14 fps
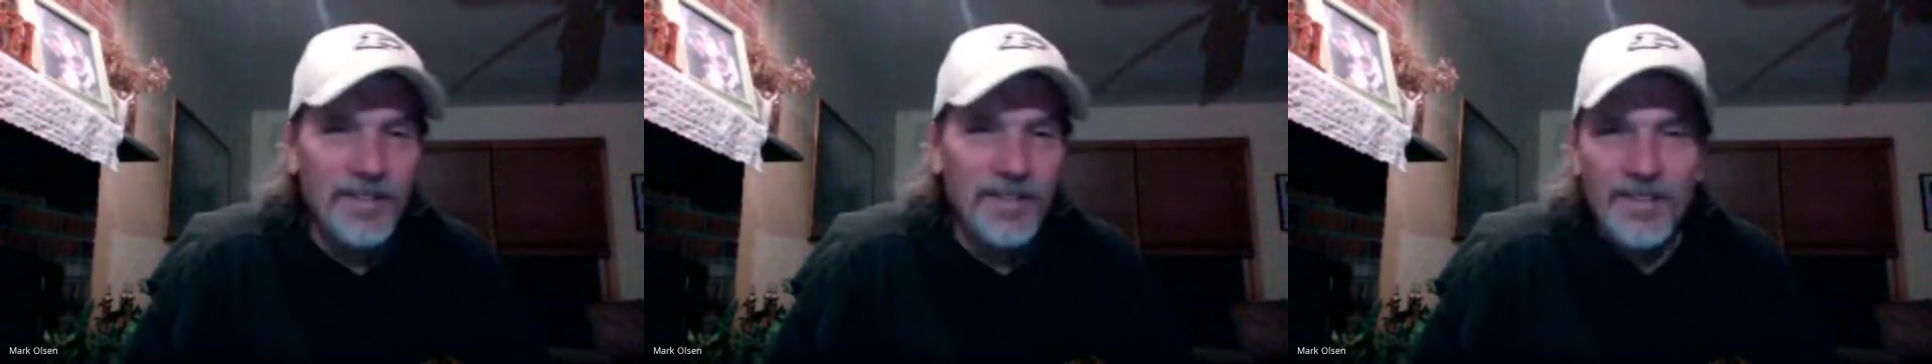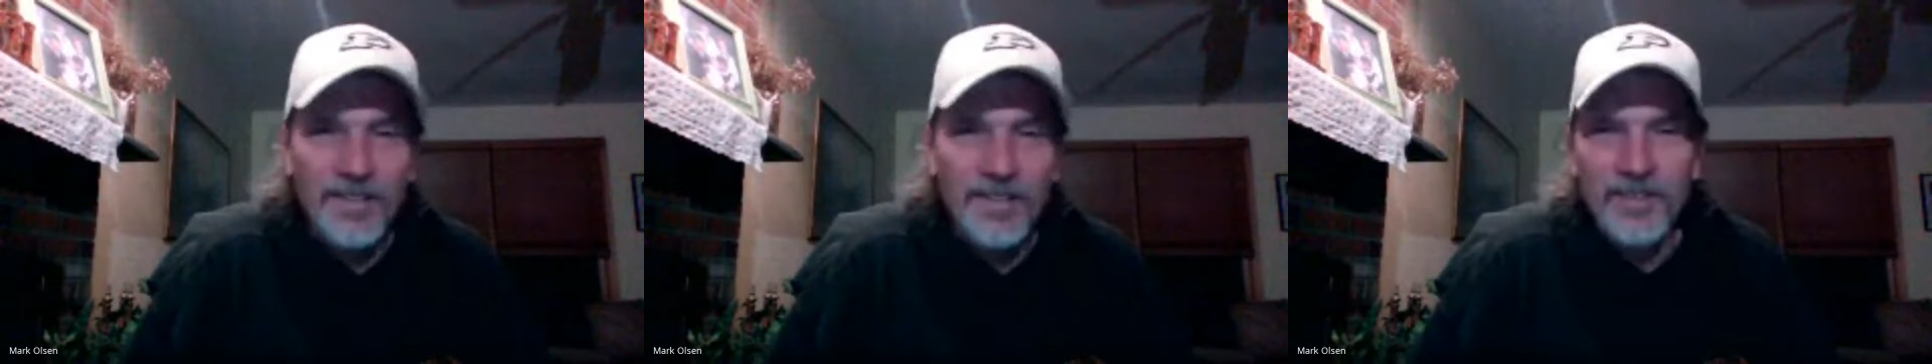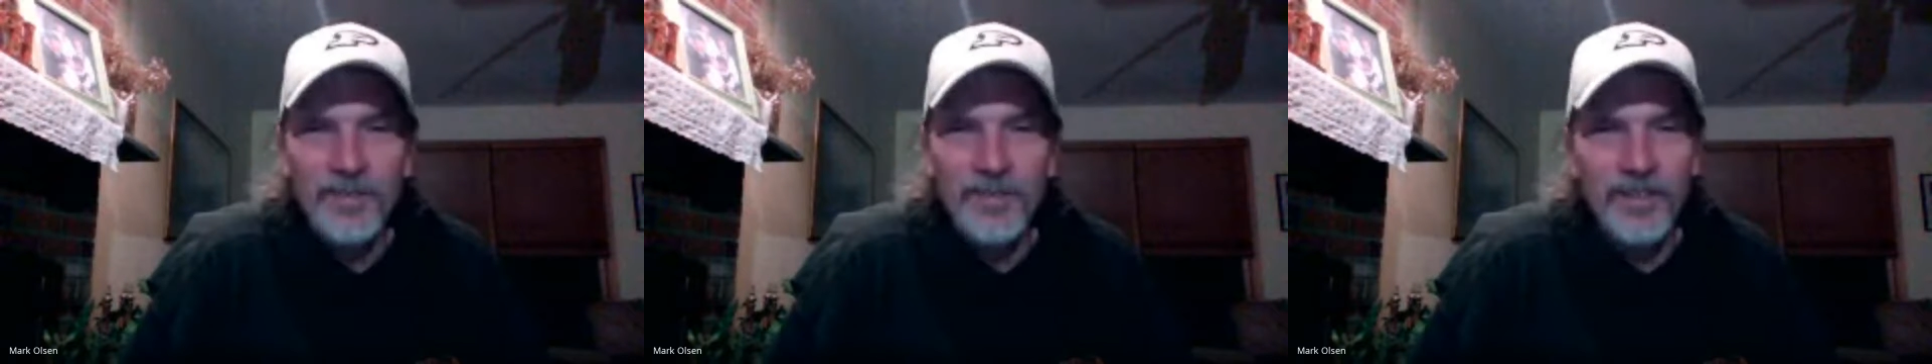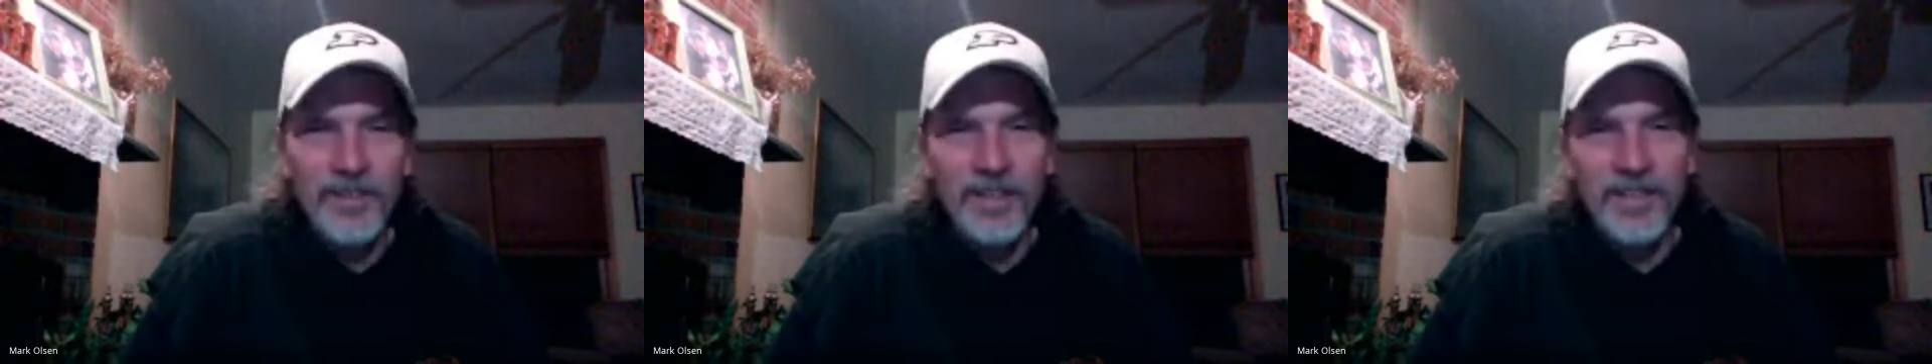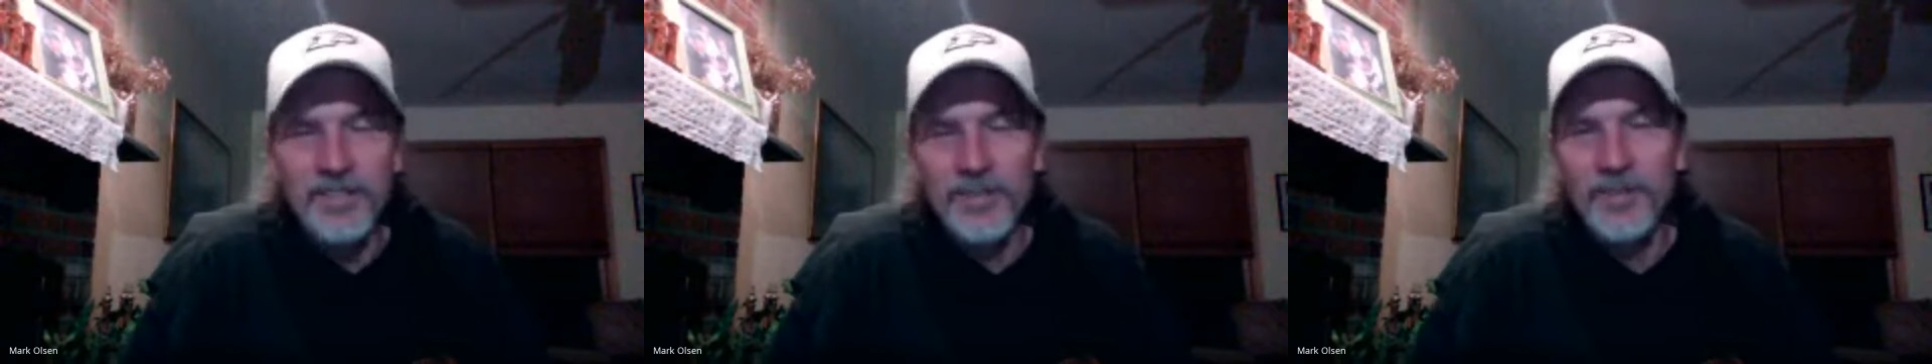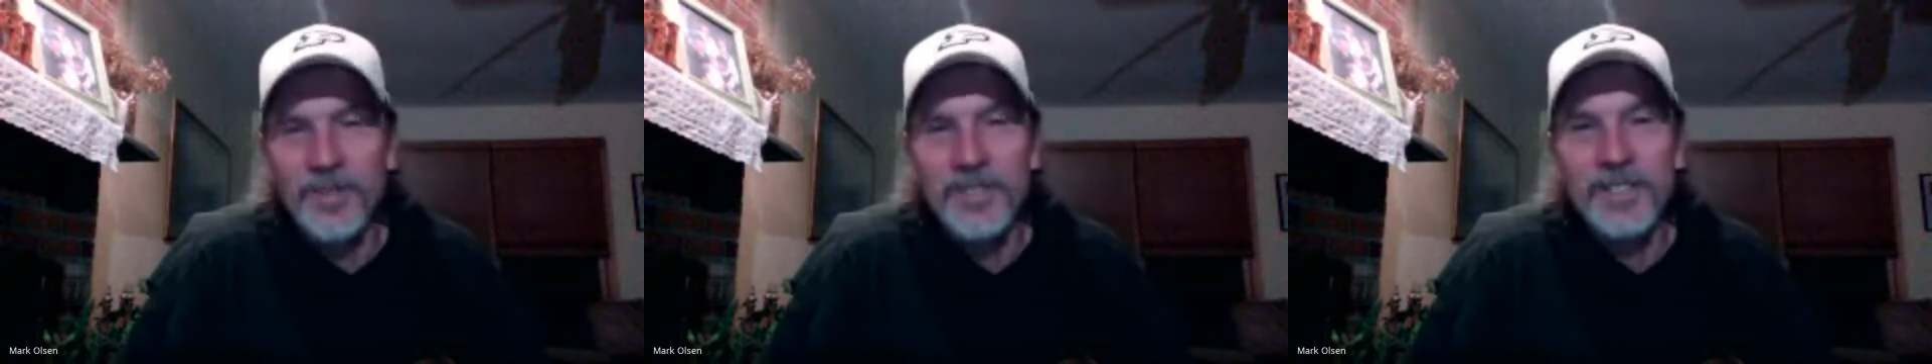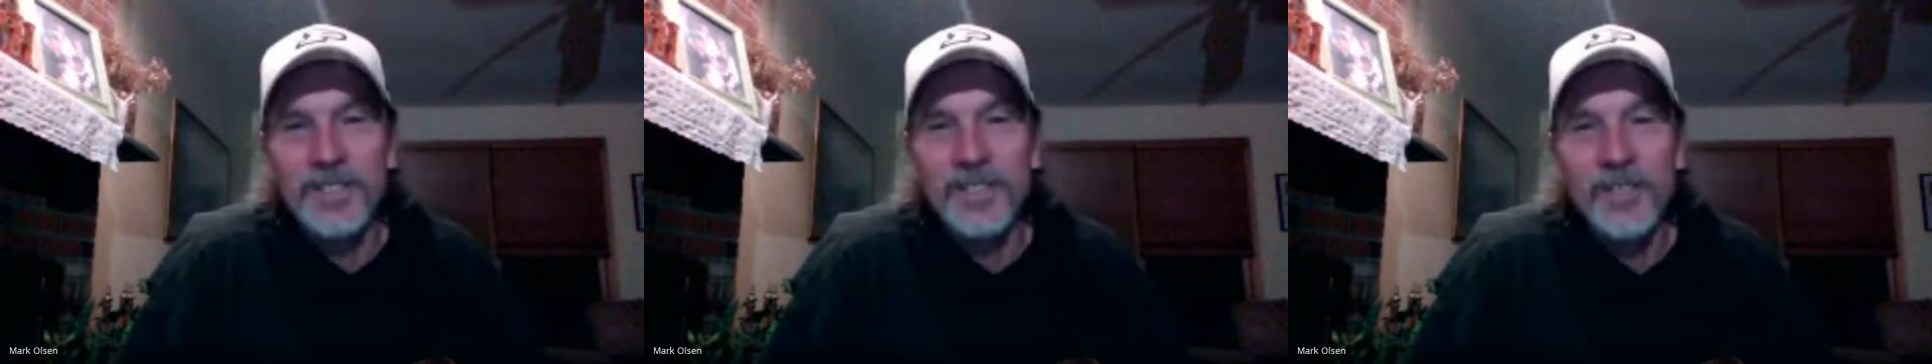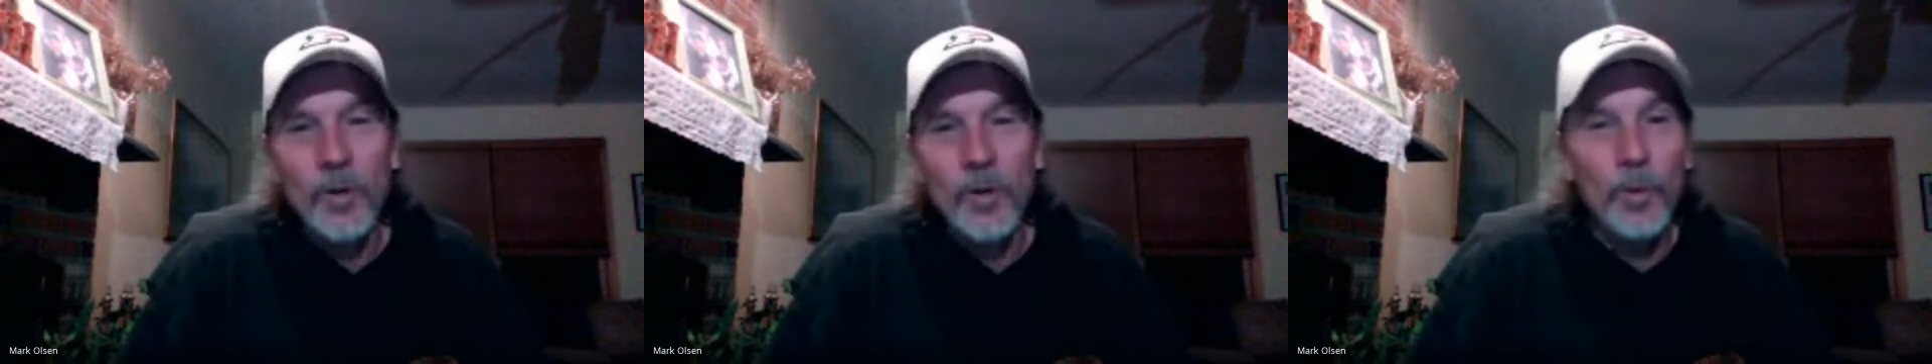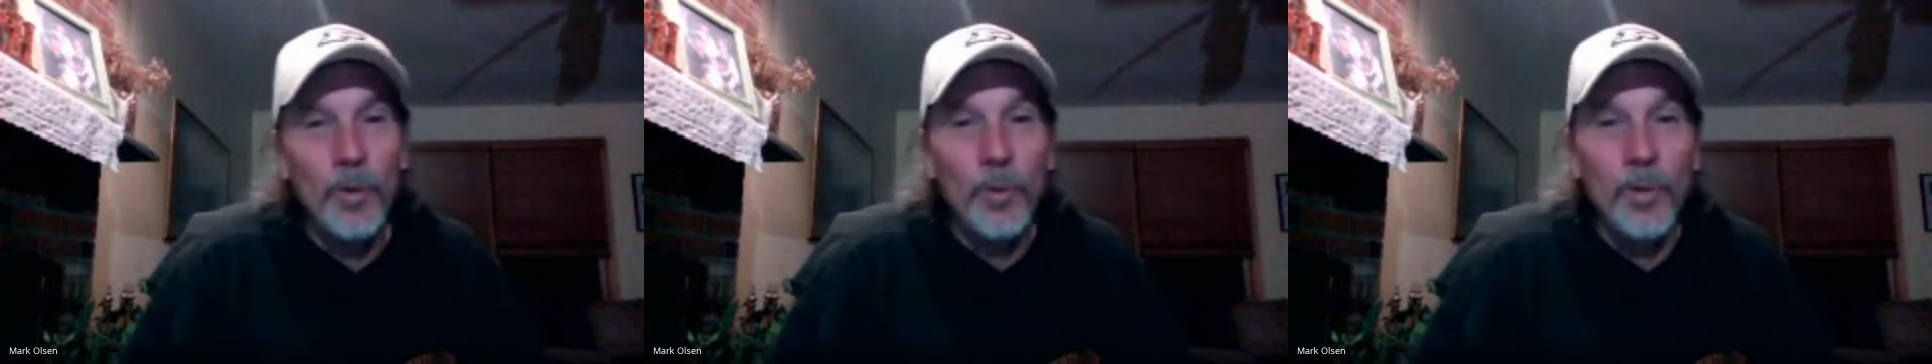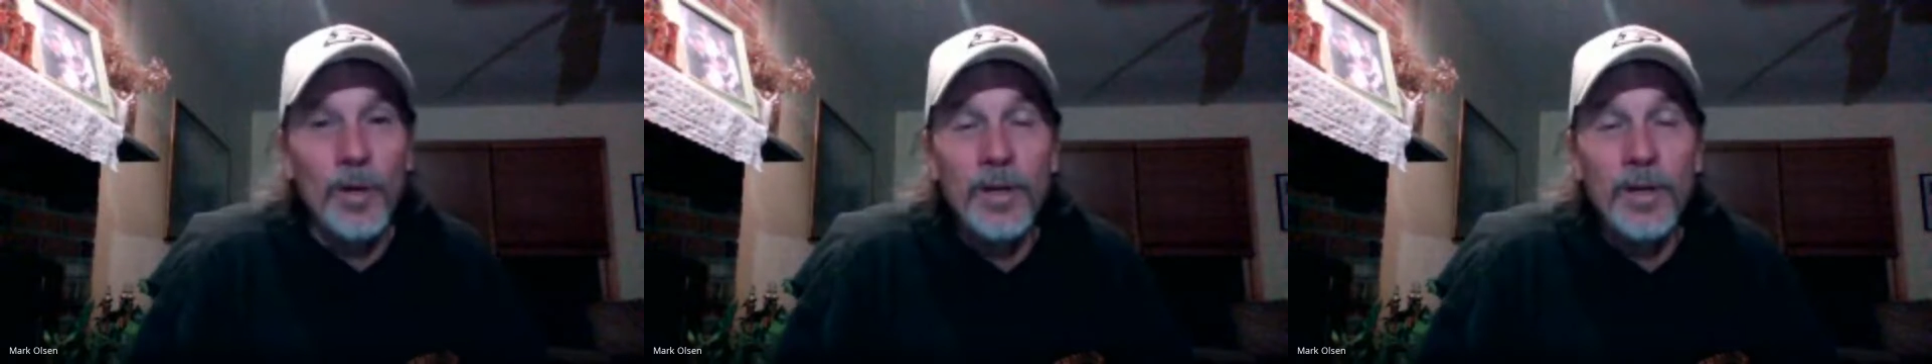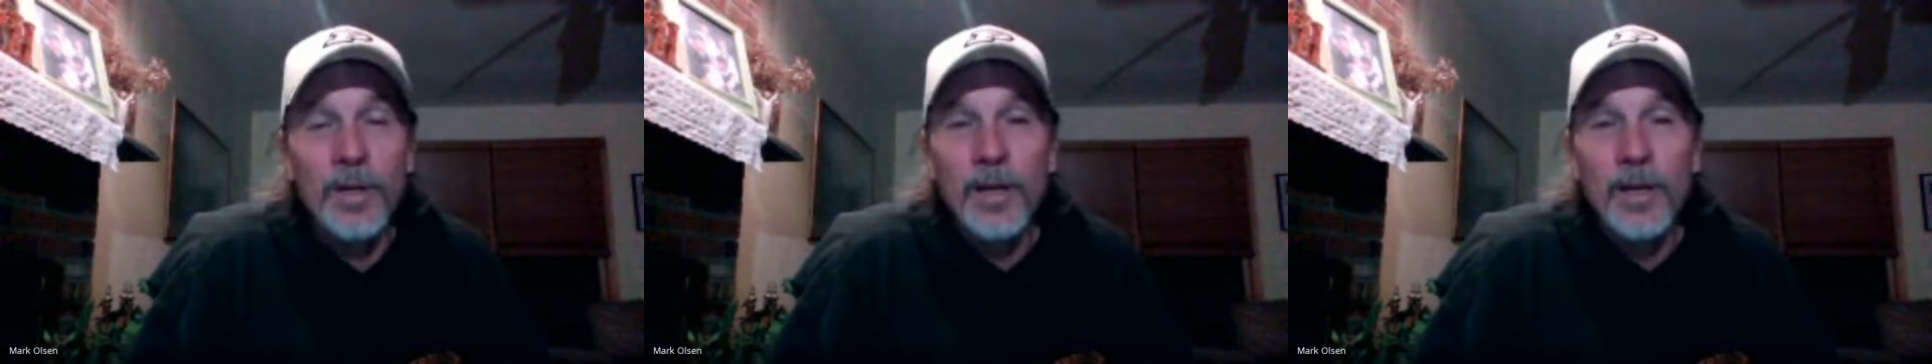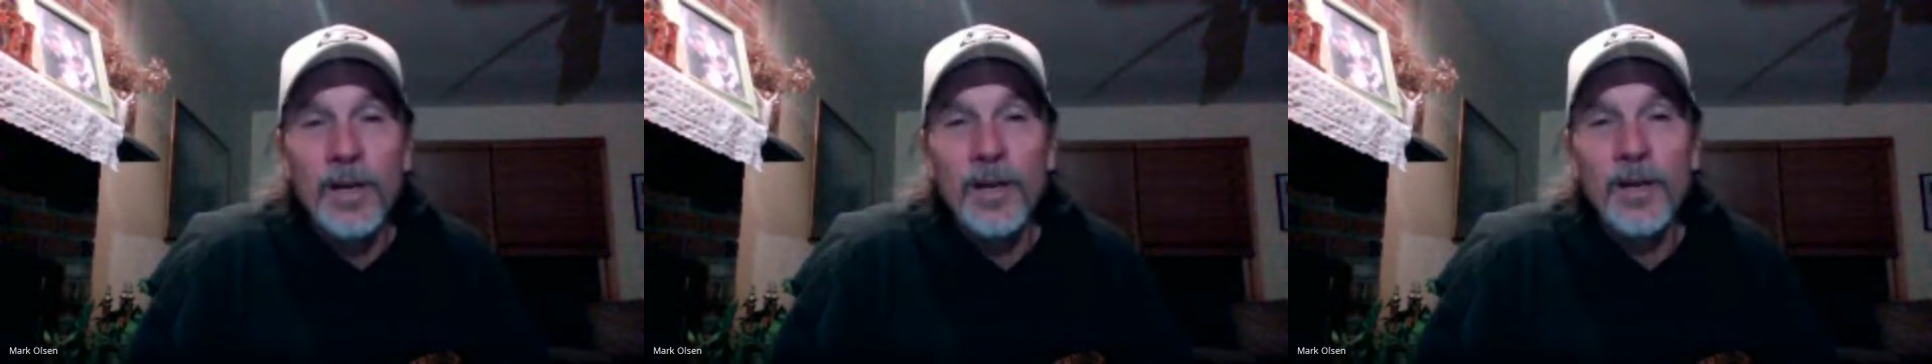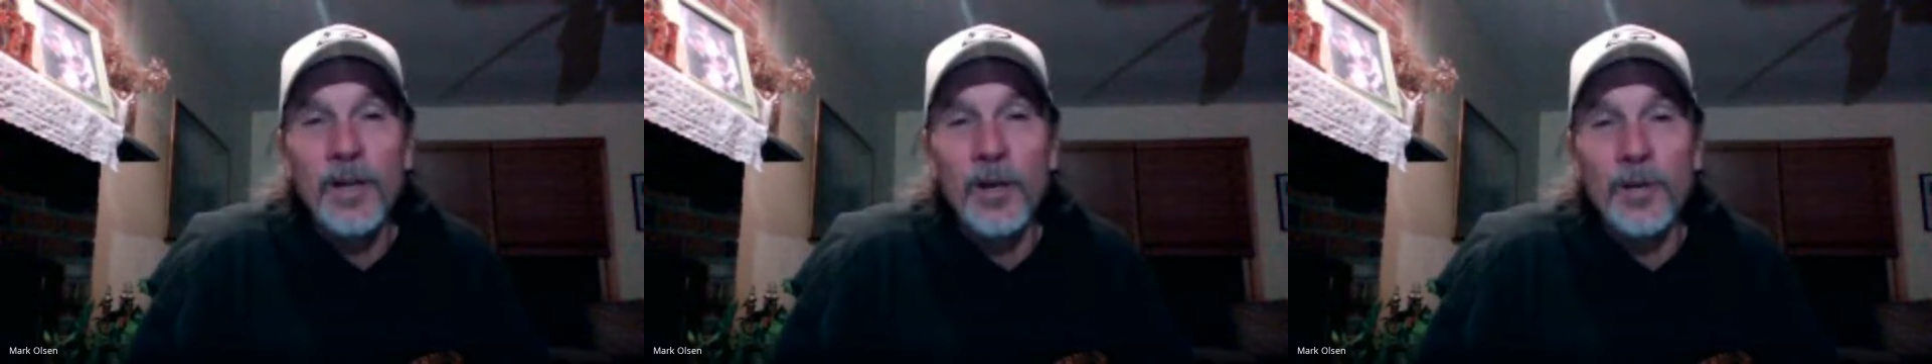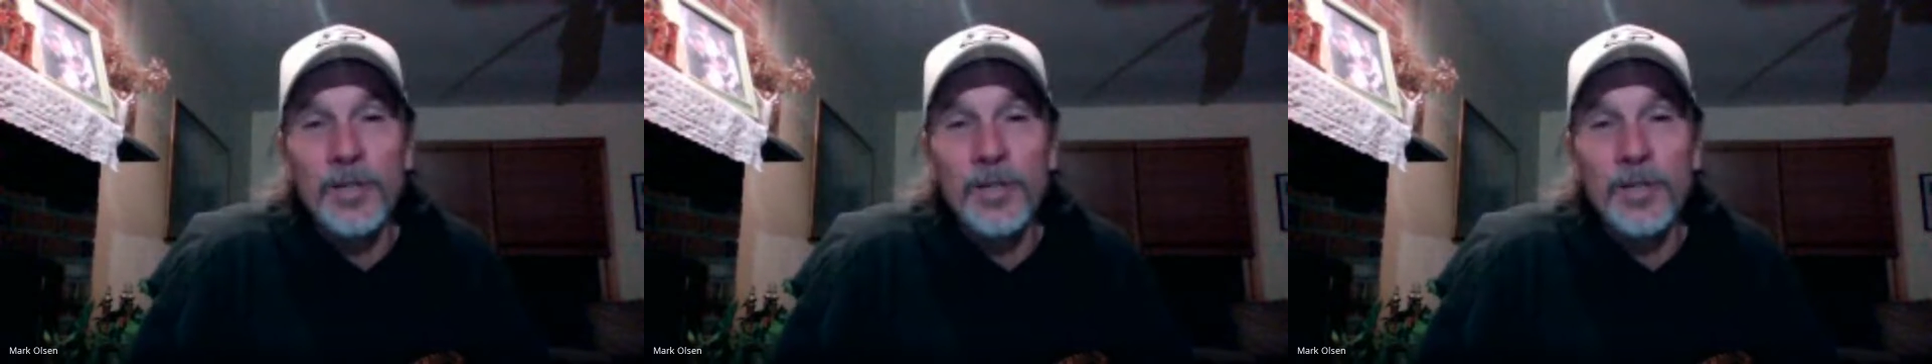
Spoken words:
and for lots of reasons, we weren't.